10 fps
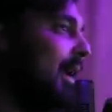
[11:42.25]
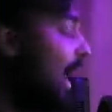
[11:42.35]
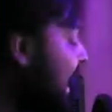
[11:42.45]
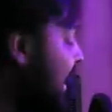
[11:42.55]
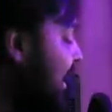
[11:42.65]

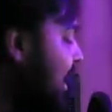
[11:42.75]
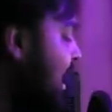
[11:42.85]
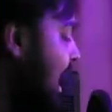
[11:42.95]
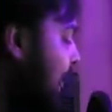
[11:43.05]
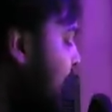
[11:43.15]
Again,
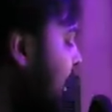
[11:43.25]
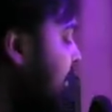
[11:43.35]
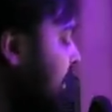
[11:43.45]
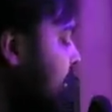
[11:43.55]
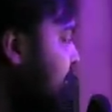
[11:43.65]
I'm
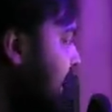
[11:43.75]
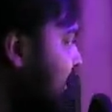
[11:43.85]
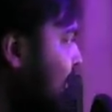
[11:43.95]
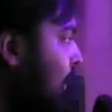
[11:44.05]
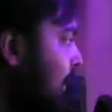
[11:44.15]
probably gonna
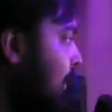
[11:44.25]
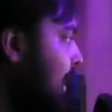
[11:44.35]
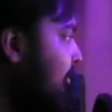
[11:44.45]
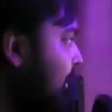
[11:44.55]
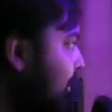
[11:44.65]
find the one
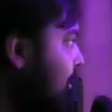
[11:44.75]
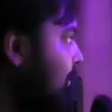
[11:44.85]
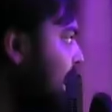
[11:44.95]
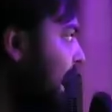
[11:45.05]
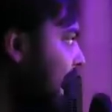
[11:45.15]
mafia
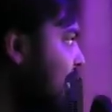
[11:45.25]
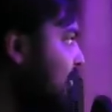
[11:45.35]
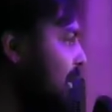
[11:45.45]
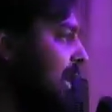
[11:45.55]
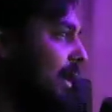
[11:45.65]
group that
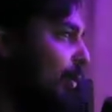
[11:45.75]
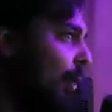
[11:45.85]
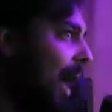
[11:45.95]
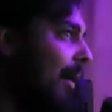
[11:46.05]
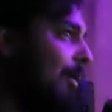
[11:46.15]
actually can
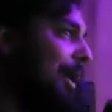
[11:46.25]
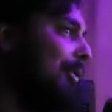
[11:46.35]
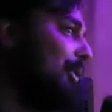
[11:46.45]
whack me.